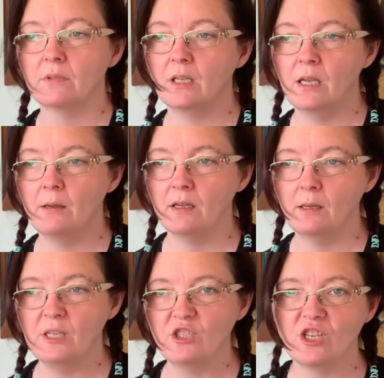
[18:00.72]

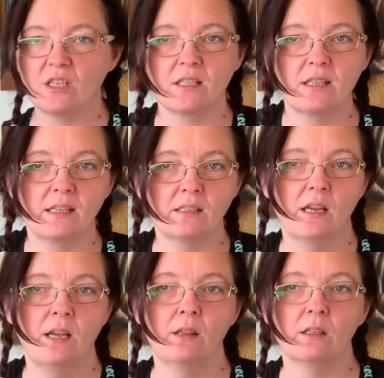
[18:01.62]
images that
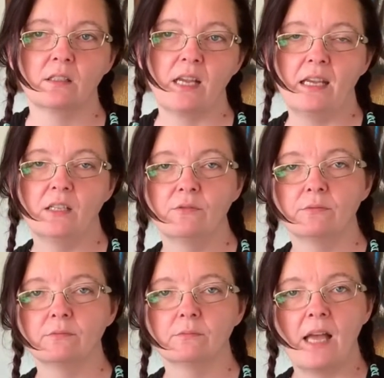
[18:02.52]
kind of
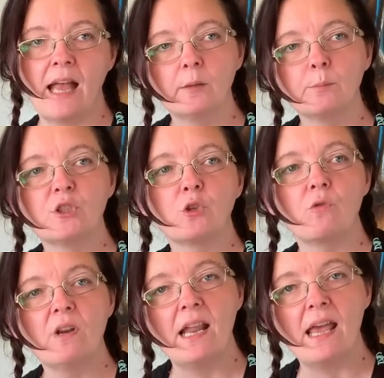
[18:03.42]
help to
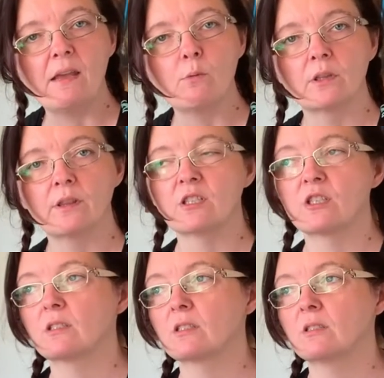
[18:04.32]
relay what
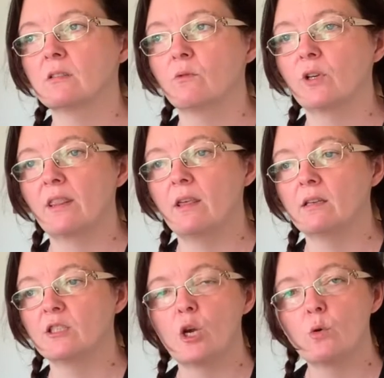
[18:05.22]
the
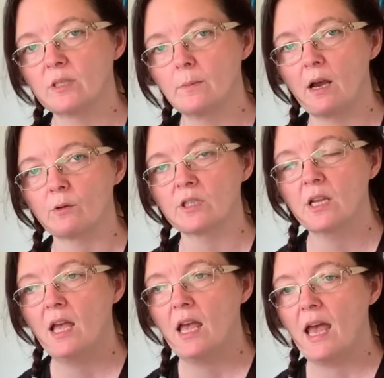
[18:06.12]
show is about.
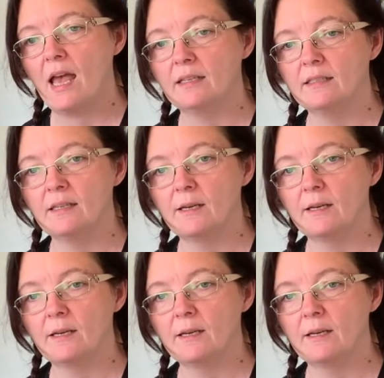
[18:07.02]
And